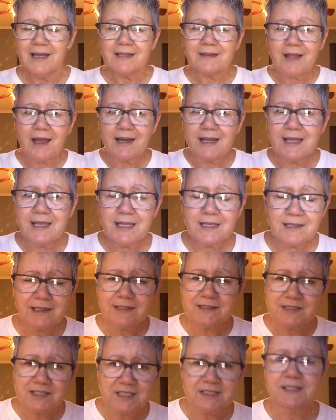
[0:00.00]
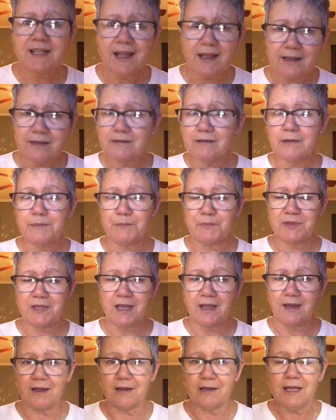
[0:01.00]
that he can stand up
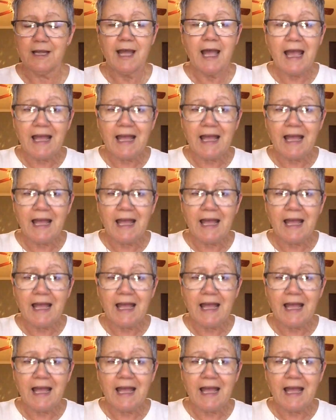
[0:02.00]
there